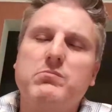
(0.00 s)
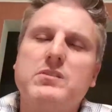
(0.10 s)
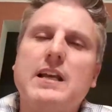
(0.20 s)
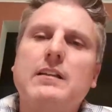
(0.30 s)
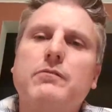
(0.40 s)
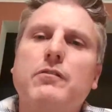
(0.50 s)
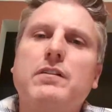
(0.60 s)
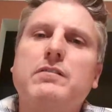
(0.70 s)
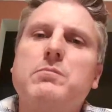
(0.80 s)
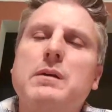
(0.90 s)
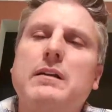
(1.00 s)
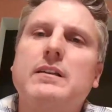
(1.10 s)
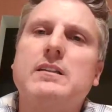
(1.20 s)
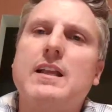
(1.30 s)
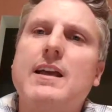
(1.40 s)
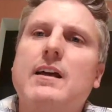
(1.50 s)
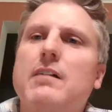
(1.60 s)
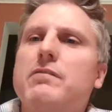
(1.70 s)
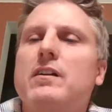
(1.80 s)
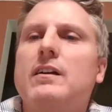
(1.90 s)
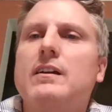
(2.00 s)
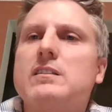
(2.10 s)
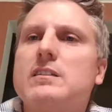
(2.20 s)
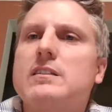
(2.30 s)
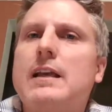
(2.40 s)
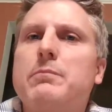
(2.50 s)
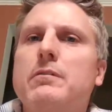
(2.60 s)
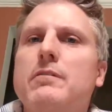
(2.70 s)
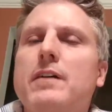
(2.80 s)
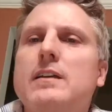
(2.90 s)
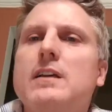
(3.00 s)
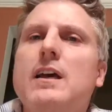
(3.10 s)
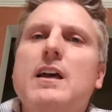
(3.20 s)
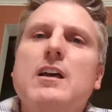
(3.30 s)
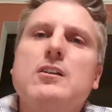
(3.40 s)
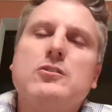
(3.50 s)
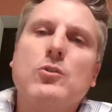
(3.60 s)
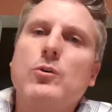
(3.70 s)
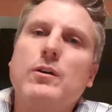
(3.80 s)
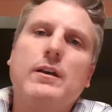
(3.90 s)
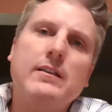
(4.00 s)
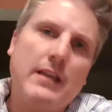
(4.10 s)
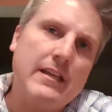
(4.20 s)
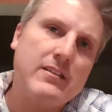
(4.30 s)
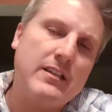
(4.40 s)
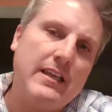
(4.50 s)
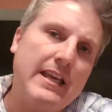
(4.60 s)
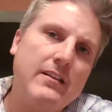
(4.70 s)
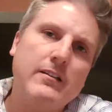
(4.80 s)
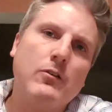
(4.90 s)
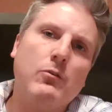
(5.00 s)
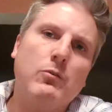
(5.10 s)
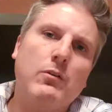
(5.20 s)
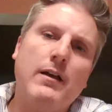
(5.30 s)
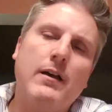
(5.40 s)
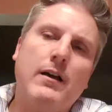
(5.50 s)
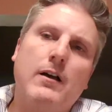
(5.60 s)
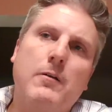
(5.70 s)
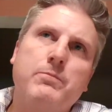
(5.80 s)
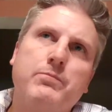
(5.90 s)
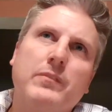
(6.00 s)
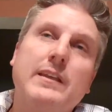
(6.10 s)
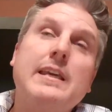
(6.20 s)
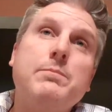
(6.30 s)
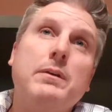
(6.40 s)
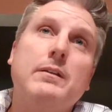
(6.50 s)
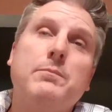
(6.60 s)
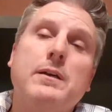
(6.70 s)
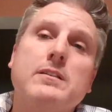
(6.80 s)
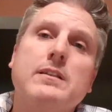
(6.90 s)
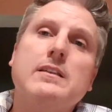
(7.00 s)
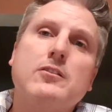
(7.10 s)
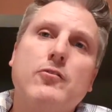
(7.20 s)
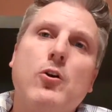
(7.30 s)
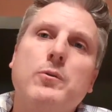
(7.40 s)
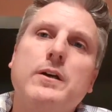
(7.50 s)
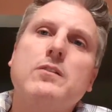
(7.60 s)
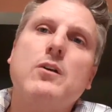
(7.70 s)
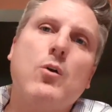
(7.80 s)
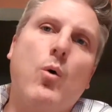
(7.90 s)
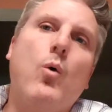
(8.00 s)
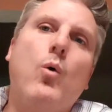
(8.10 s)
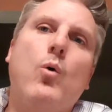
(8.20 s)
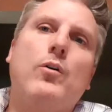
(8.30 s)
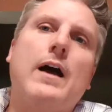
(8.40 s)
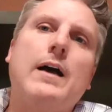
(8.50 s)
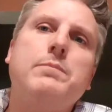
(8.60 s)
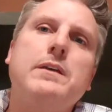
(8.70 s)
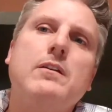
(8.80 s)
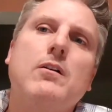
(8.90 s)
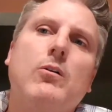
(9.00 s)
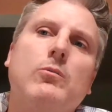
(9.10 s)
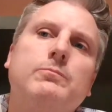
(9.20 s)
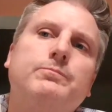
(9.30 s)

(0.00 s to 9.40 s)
Selling for 50 million, I feel like it's a slap in the face. So it's either the group keeping the business, grow it, or IPO.